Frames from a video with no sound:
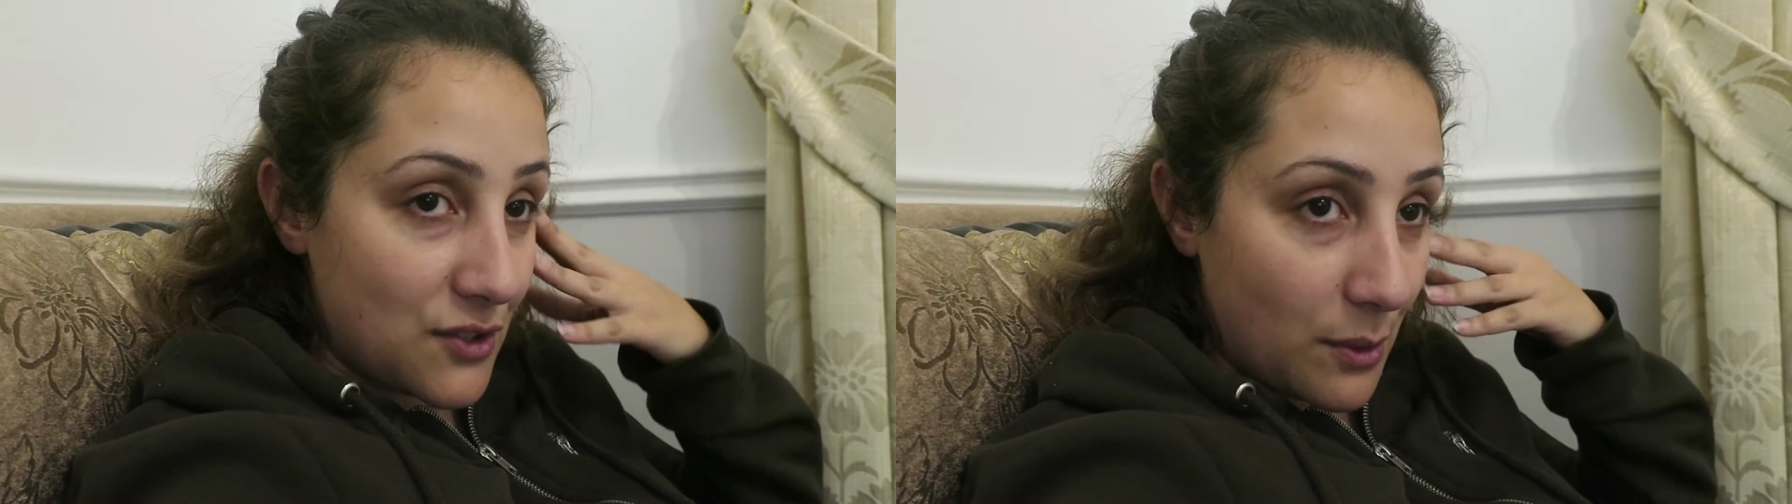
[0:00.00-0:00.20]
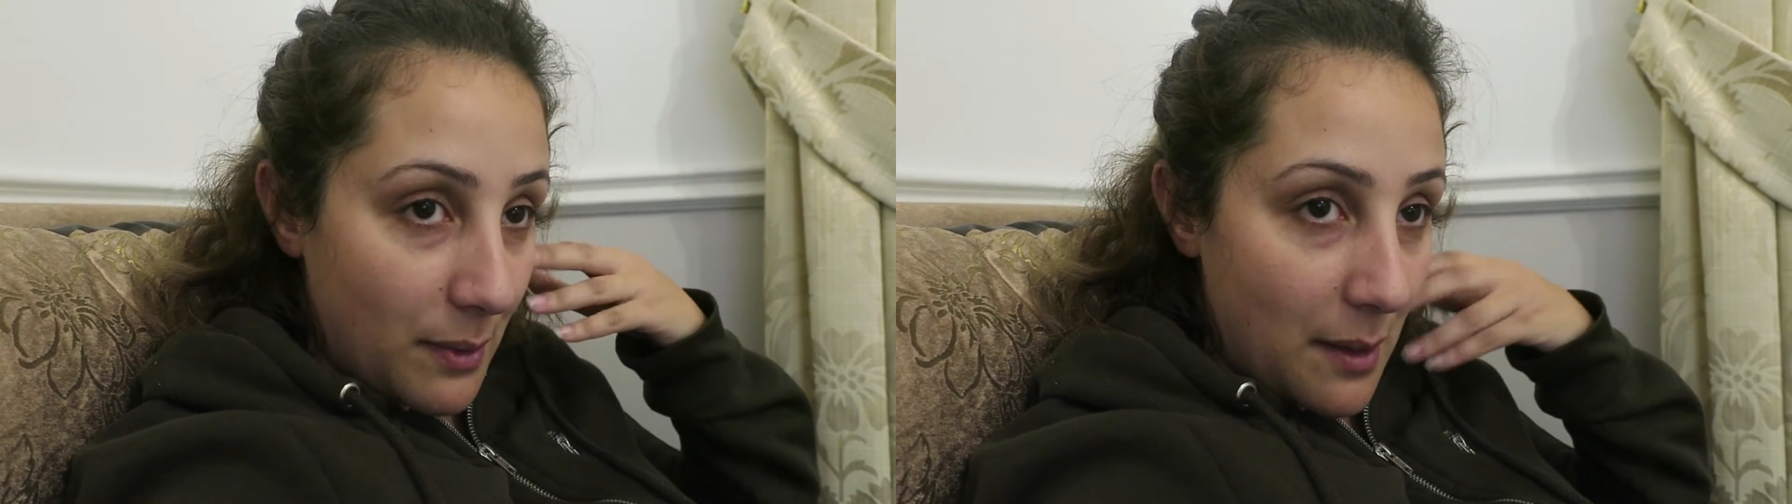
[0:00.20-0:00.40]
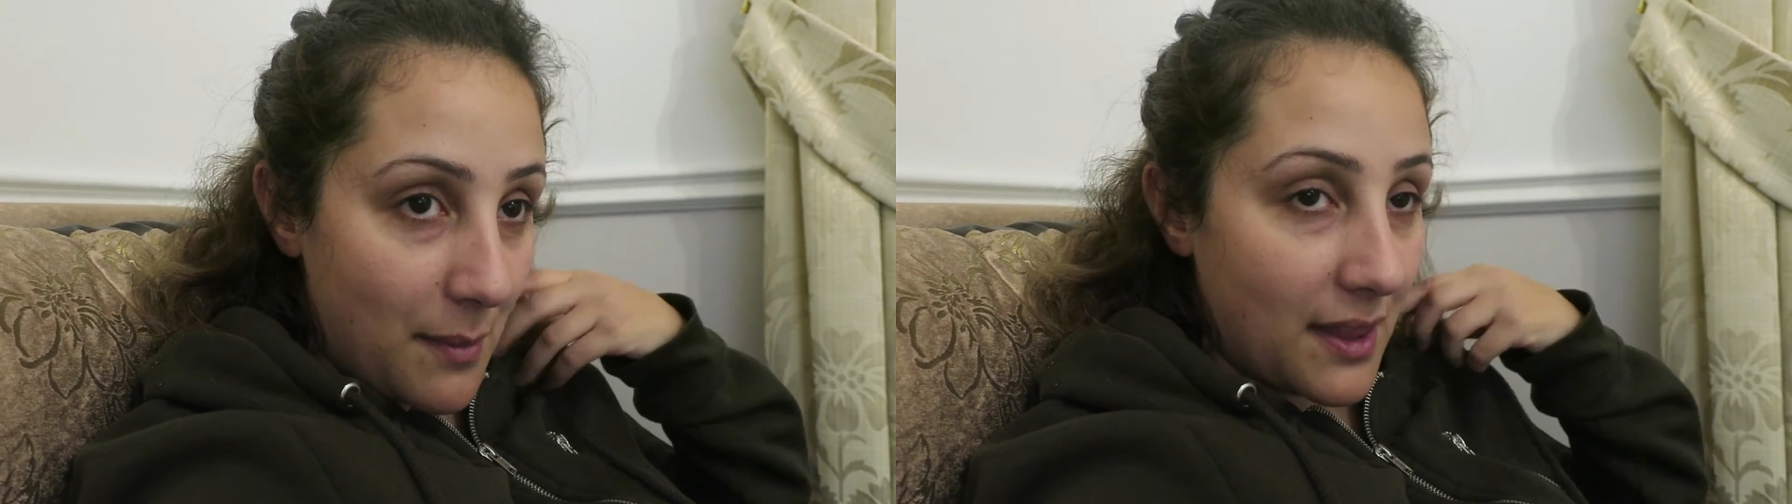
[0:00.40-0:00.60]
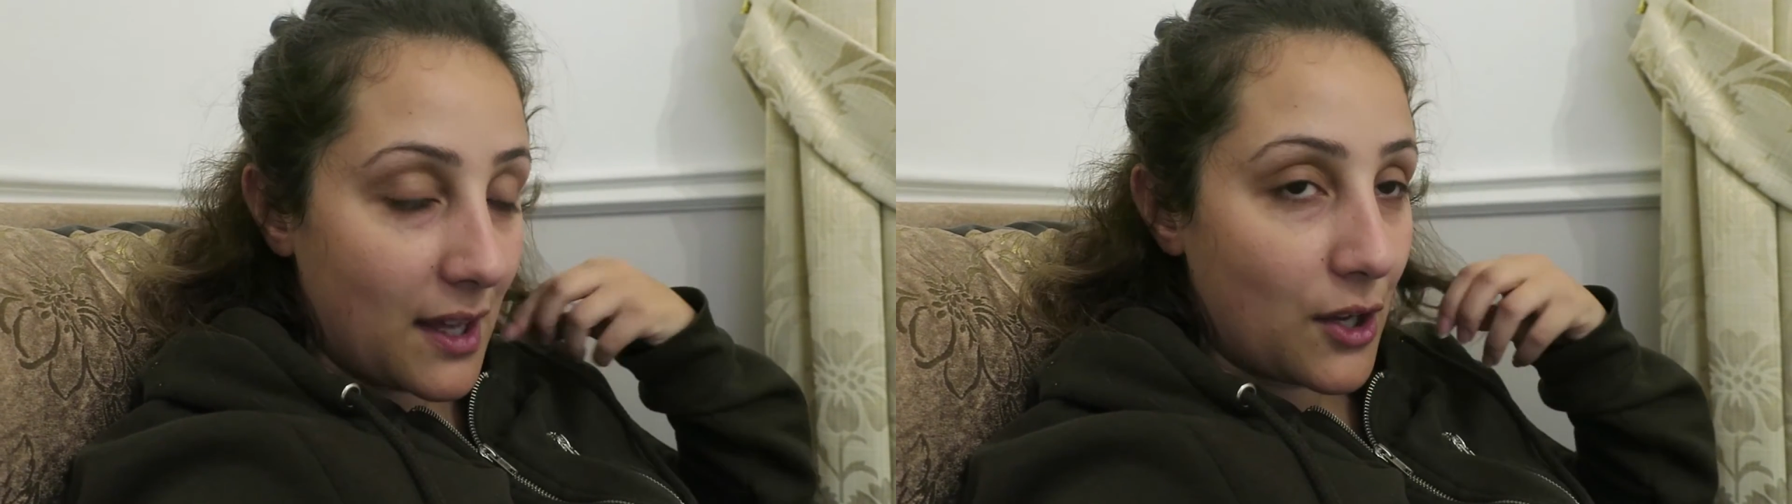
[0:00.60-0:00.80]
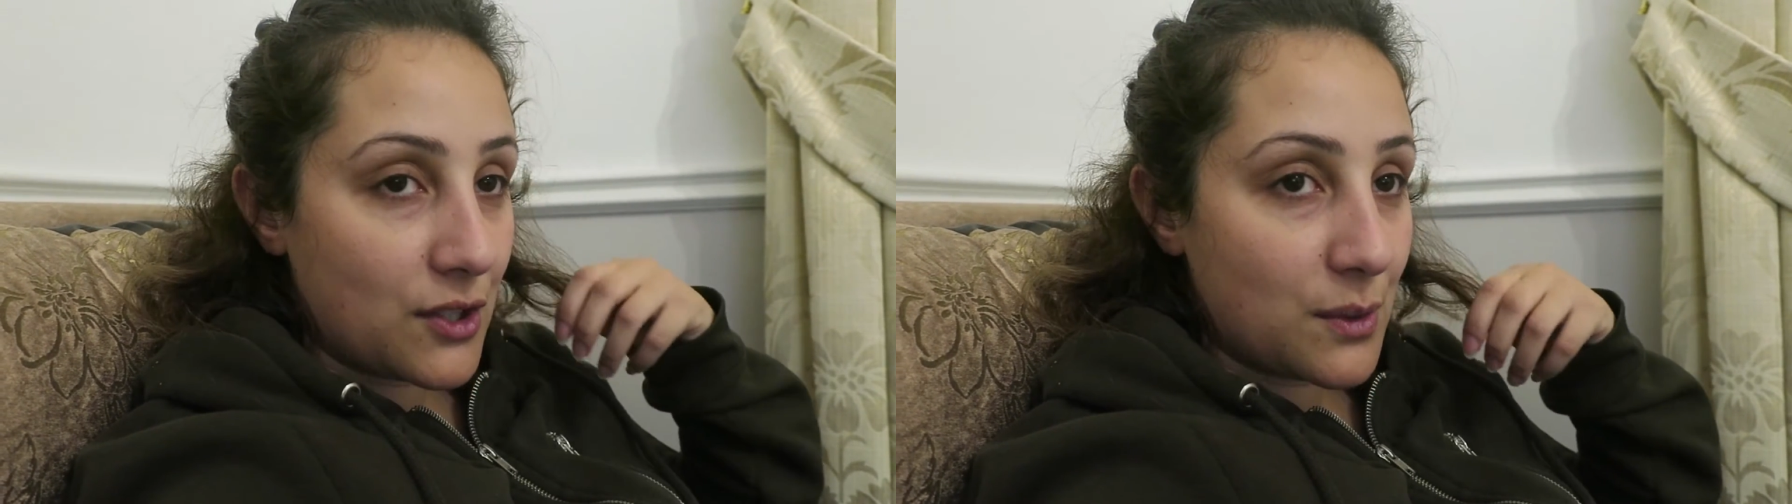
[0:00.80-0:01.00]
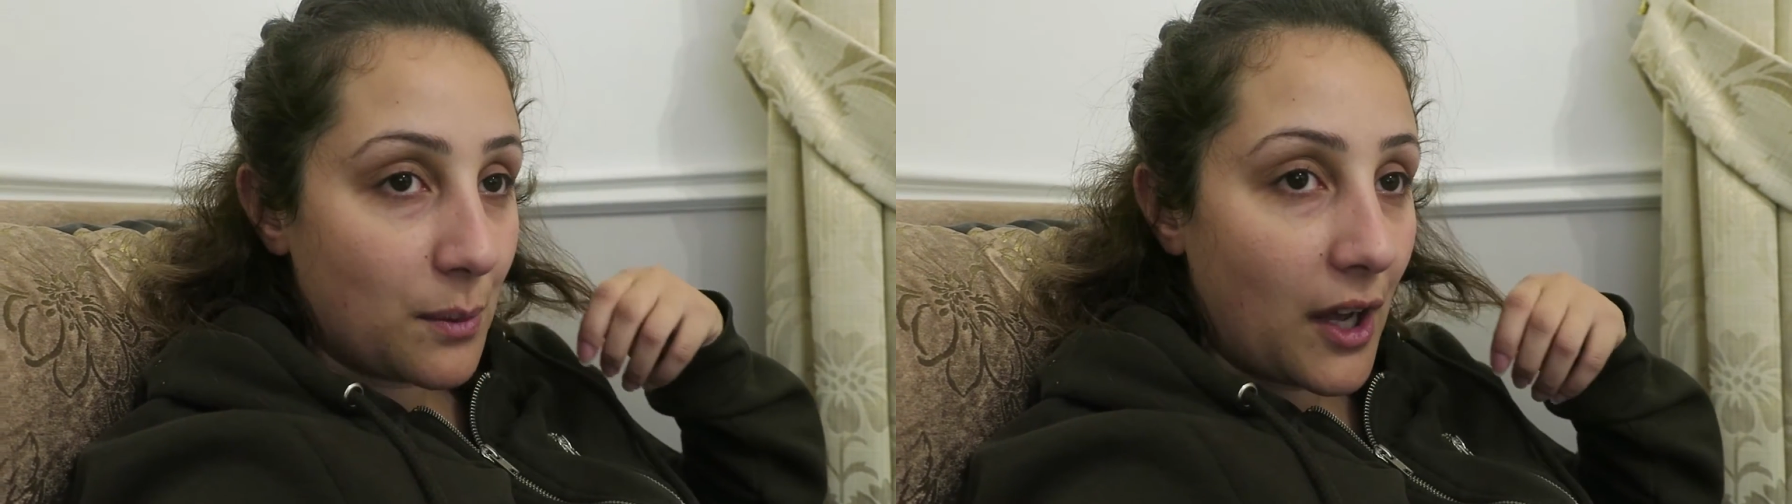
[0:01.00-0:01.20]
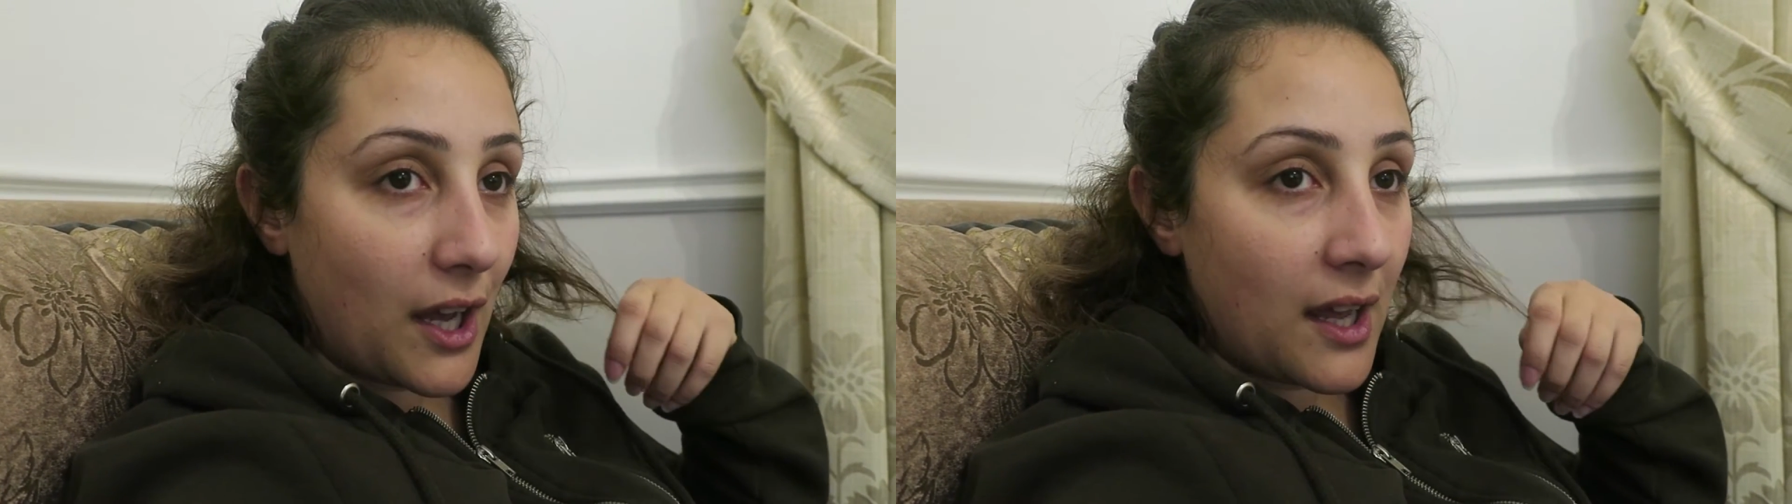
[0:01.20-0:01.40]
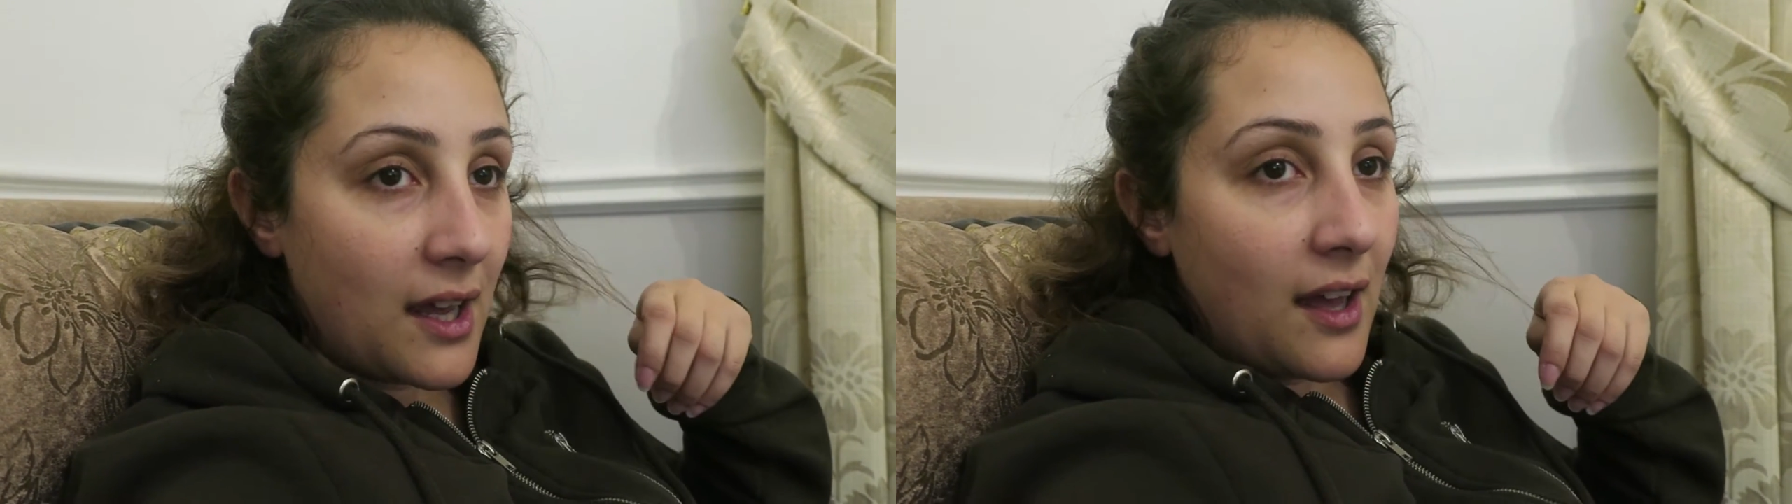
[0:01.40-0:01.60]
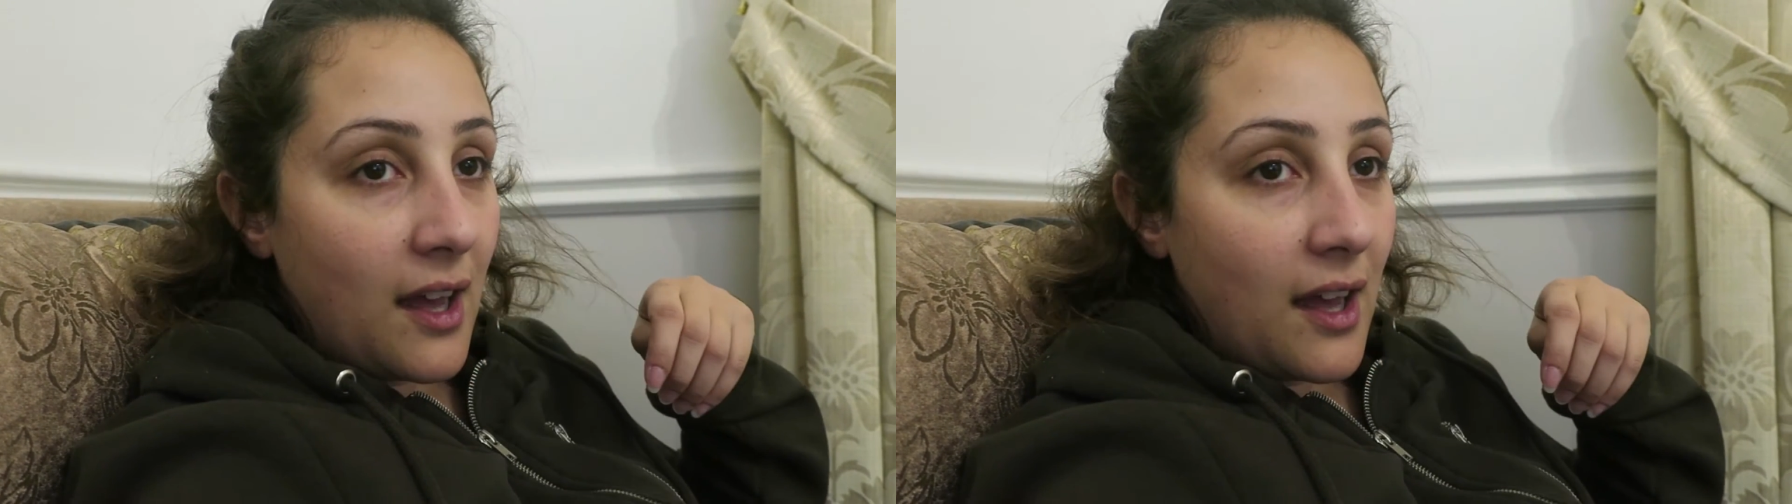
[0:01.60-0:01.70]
drop him and then go to work.